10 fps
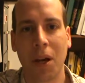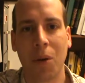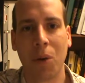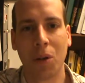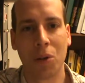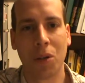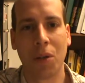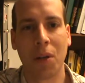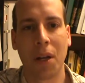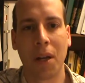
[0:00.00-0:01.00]
on what your
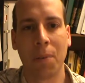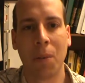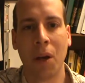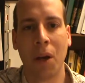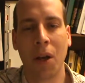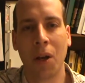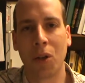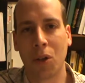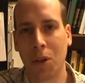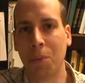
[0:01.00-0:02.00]
secret name
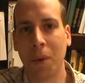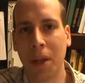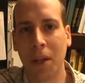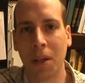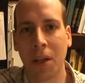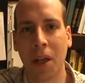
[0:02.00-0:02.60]
could be.